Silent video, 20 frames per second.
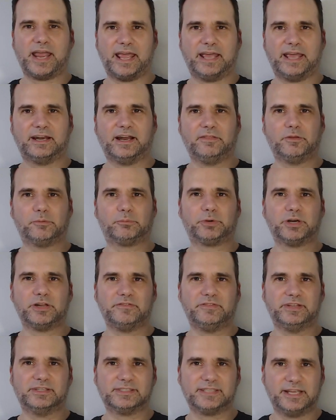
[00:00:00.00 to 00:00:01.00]
and on the
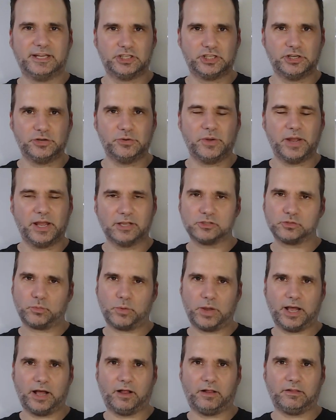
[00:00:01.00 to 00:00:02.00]
previous issue as
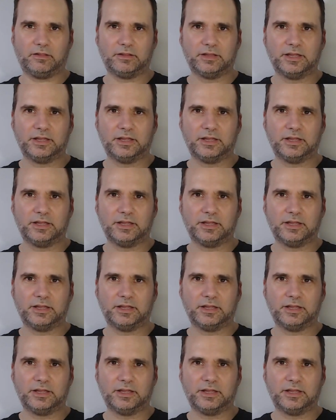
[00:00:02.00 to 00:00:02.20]
well.